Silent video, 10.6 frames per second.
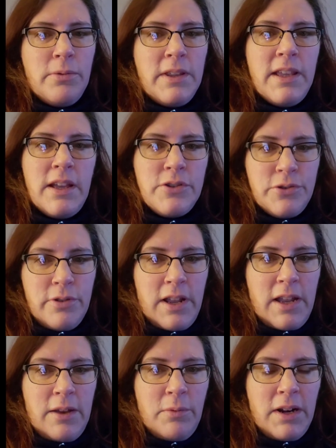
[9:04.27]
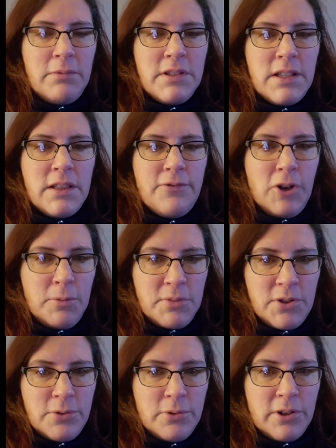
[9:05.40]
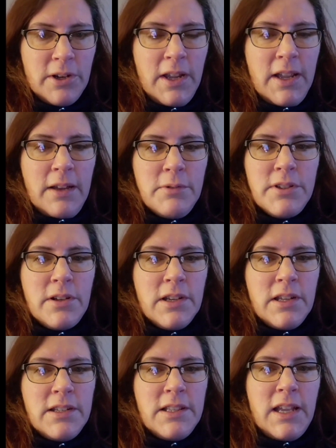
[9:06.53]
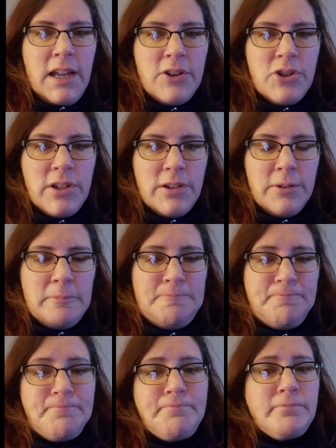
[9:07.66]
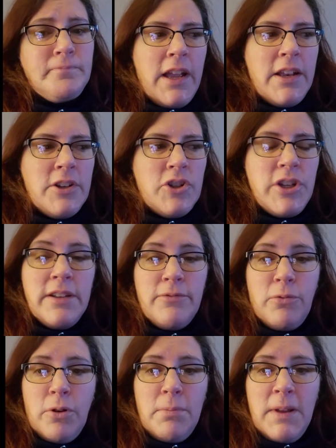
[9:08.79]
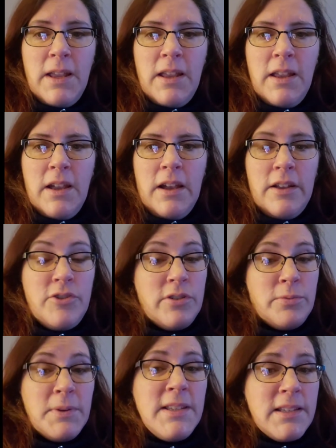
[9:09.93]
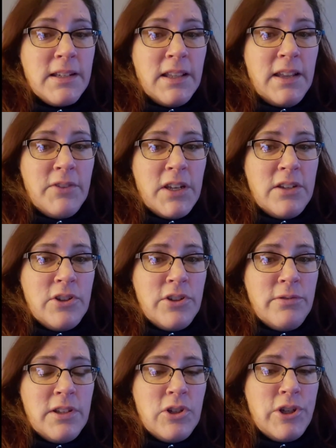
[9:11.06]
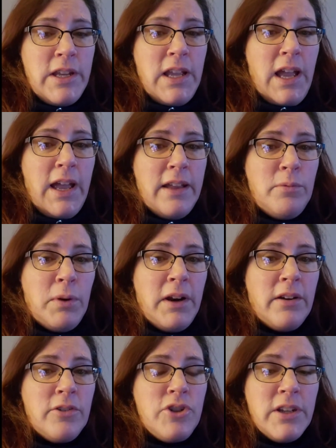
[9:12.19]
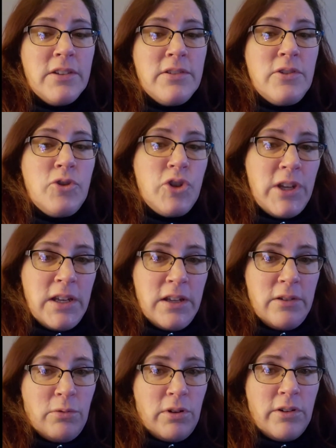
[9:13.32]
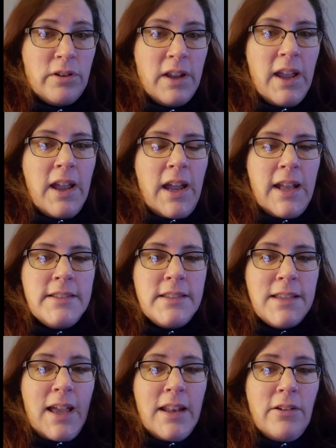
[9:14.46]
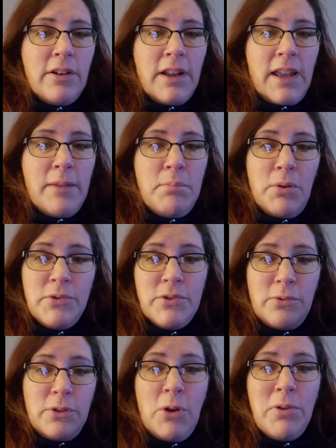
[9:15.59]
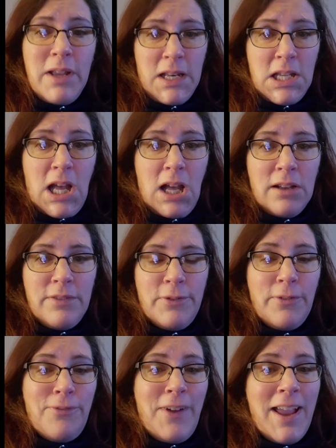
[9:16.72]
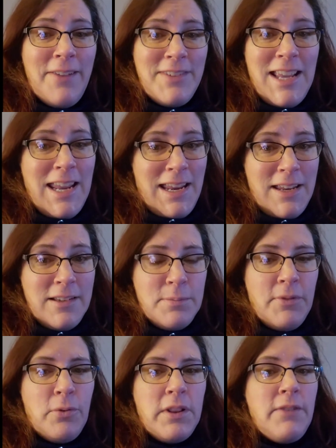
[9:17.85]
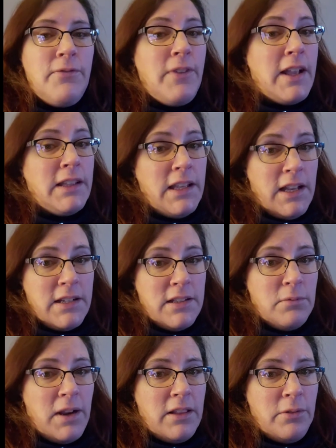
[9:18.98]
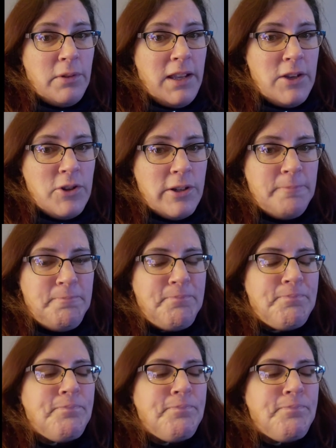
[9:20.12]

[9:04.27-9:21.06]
Yesterday, when I was at the farm store, I was talking to the cashier, and she informed me just recently of an issue that she had where chicks she had ordered had sat on a postal loading dock for 5 days before they finally got to the right location.